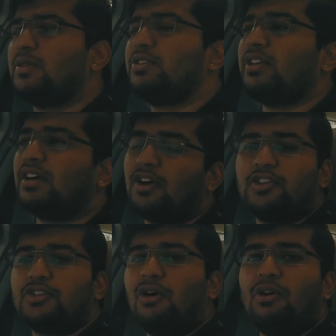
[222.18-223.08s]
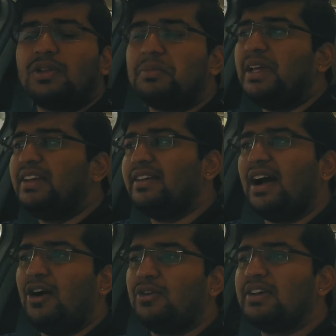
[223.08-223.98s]
was across all the media
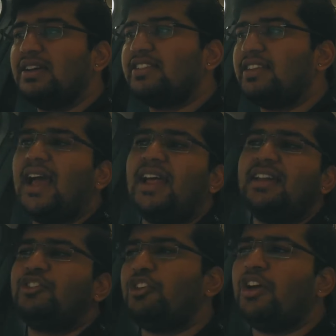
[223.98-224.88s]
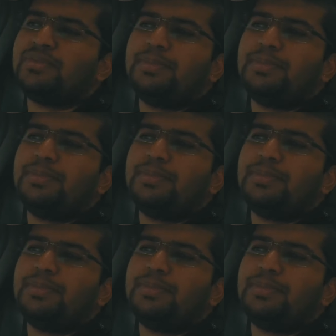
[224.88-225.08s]
outlets, and Jeff